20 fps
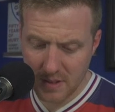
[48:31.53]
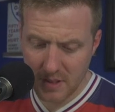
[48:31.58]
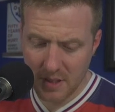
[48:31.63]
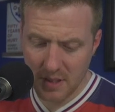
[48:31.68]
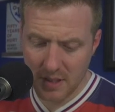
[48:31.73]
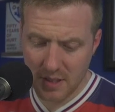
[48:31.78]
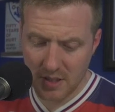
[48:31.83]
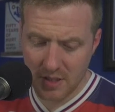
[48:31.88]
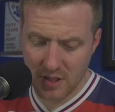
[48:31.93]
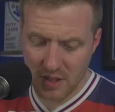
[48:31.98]

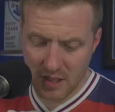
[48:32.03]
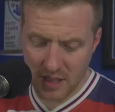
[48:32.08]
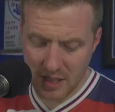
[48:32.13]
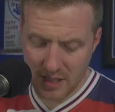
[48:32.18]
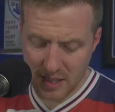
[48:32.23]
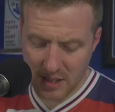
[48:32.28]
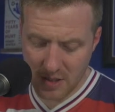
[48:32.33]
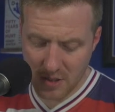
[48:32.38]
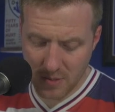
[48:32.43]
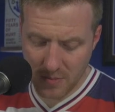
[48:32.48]
Because he
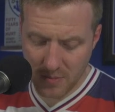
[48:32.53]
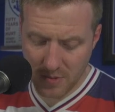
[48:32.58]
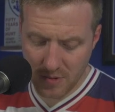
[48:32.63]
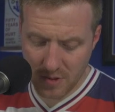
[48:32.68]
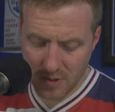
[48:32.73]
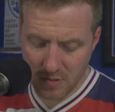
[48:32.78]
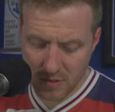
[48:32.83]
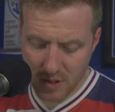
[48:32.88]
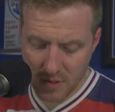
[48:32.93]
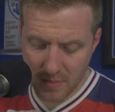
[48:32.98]
did come
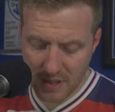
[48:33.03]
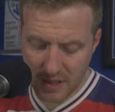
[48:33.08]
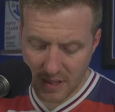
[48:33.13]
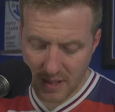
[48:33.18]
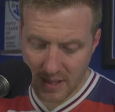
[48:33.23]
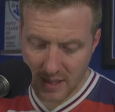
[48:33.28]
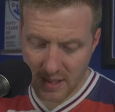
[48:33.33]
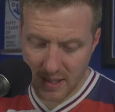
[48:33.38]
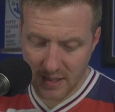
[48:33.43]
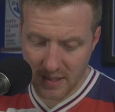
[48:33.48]
through a bit
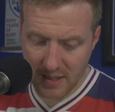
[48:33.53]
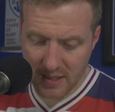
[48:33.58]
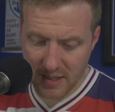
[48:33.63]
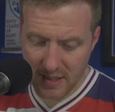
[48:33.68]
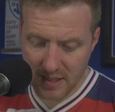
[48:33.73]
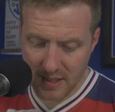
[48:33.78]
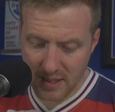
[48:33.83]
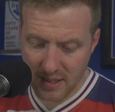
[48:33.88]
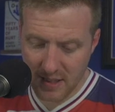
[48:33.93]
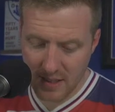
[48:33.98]
later, didn't
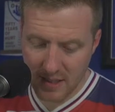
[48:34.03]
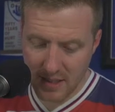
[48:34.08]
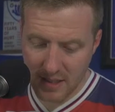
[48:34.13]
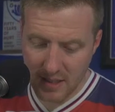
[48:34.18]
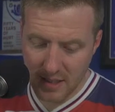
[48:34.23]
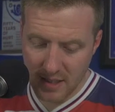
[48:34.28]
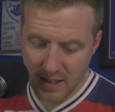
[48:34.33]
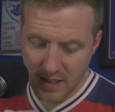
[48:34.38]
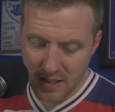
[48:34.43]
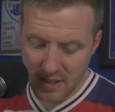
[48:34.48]
he?
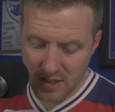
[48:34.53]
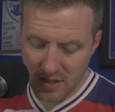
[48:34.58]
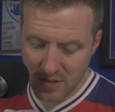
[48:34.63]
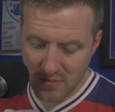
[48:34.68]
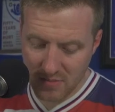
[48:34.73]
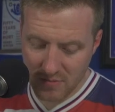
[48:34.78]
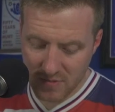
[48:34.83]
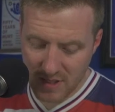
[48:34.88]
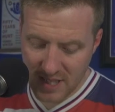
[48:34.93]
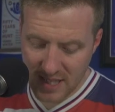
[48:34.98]
He's not
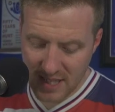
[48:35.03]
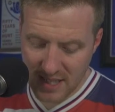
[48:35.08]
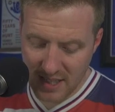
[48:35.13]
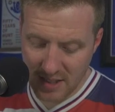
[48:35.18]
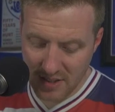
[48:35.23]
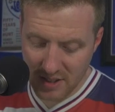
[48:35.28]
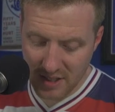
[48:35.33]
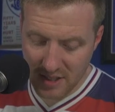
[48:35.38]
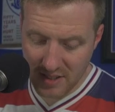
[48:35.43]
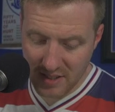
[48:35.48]
really
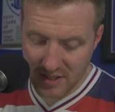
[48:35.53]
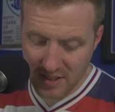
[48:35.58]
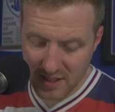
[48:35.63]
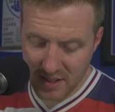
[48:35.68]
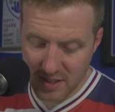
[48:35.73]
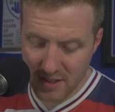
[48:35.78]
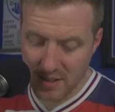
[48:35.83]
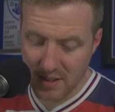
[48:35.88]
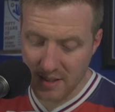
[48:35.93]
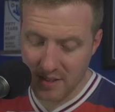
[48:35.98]
on his
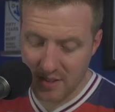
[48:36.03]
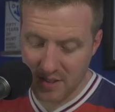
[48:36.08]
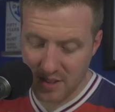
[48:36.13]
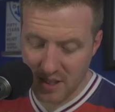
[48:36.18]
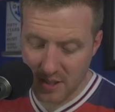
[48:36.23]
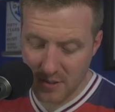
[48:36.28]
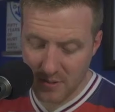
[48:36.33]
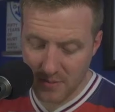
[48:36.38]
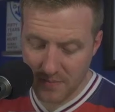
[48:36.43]
side, so.